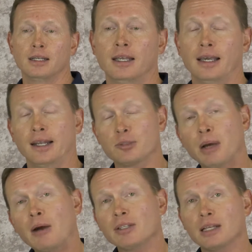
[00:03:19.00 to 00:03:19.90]
And as
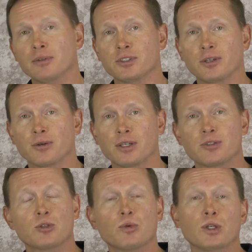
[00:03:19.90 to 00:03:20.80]
power levels
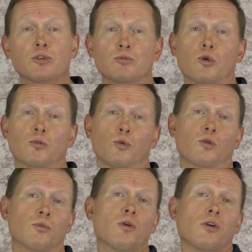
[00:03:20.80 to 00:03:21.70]
increased, we used more and
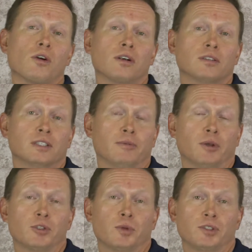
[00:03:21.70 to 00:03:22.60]
more of
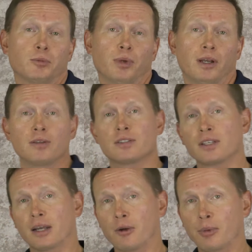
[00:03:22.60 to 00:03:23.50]
those twisted pairs to
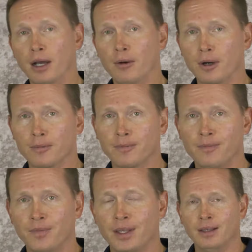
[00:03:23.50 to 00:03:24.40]
carry power.
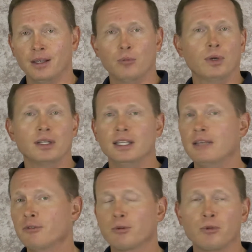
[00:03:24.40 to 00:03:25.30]
But
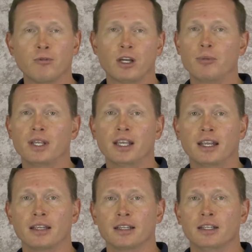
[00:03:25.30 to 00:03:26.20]
even from the very
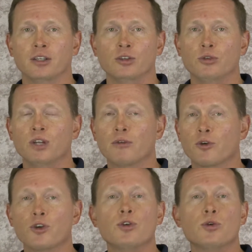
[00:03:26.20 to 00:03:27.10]
beginning, you
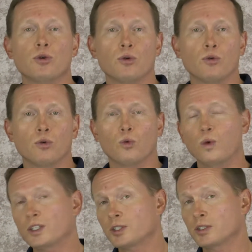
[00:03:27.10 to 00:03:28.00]
never knew
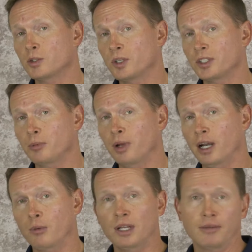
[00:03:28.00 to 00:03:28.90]
which twisted
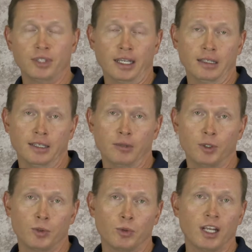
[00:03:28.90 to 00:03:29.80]
pair would have data and
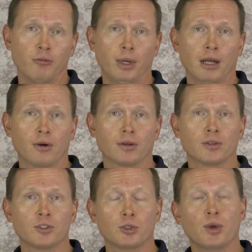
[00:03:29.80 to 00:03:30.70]
which one would have power.
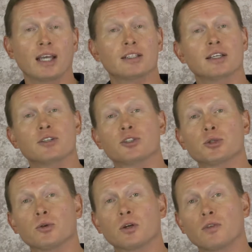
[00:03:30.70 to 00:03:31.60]
So you had to
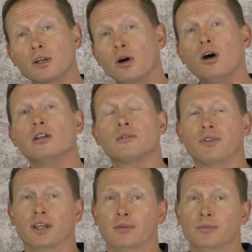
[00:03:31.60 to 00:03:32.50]
ensure that all of
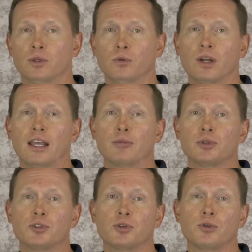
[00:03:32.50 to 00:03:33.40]
them were able
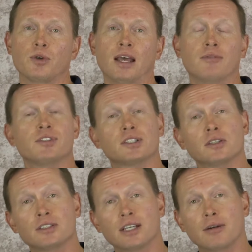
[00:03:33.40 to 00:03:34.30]
to have
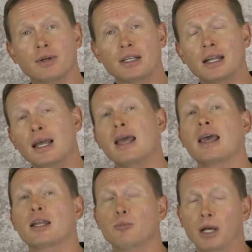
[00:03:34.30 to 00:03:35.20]
signal integrity
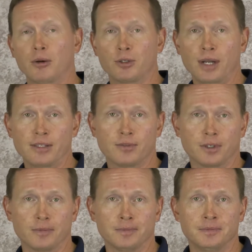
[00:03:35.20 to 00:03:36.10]
and power transfer.
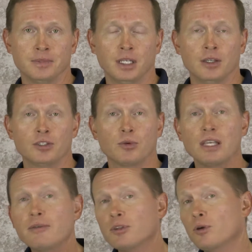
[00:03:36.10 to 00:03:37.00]
So
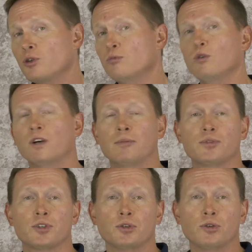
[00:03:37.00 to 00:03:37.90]
even though you move up
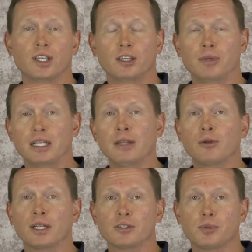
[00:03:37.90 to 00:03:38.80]
to gigabit
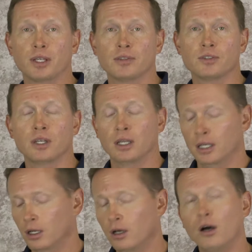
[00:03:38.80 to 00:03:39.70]
Ethernet speeds,
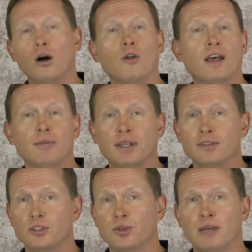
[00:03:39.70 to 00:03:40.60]
all that
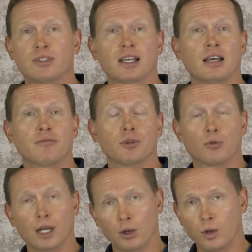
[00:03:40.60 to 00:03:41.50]
means is you have to have the
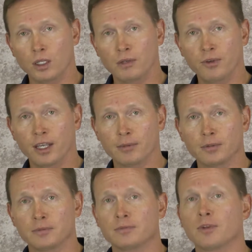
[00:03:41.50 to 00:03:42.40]
right quality of
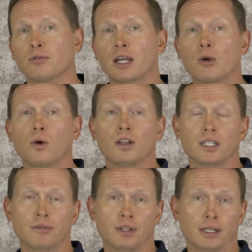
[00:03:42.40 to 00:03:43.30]
cable, the right quality
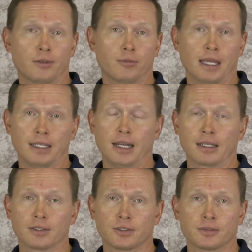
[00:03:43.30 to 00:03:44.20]
of connector and
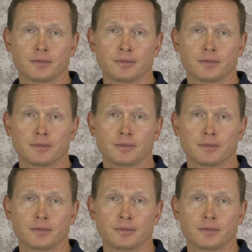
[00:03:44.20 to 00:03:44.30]
magnetics.